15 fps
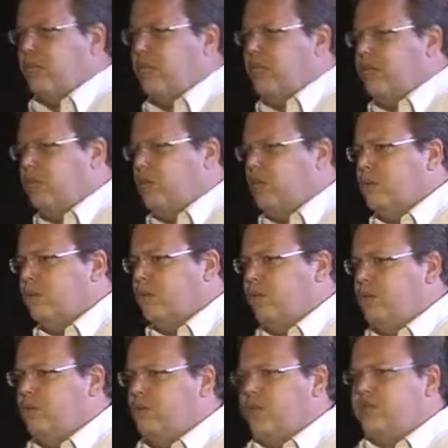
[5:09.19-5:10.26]
in Europe
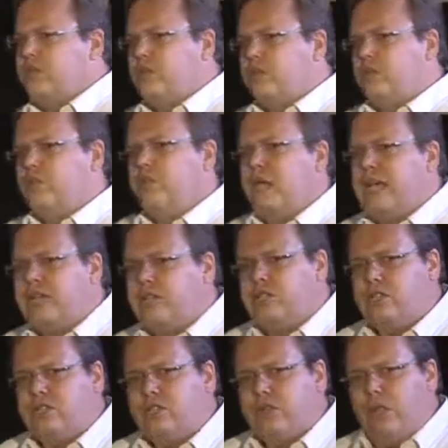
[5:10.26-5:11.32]
and the US, they're not
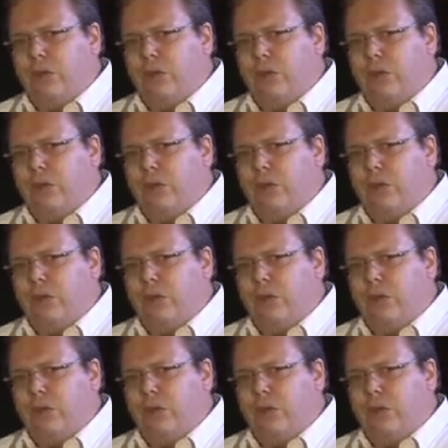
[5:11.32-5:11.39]
blessed